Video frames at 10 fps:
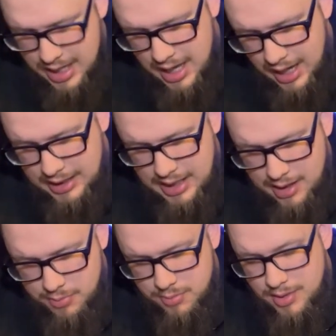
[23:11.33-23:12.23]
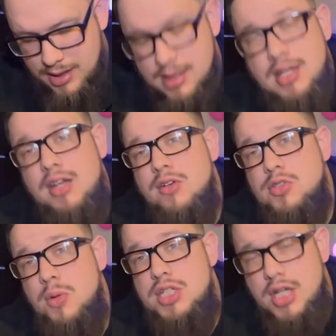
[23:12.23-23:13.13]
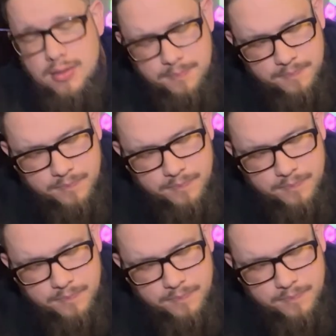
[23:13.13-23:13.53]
I kept my Nintendo Switch in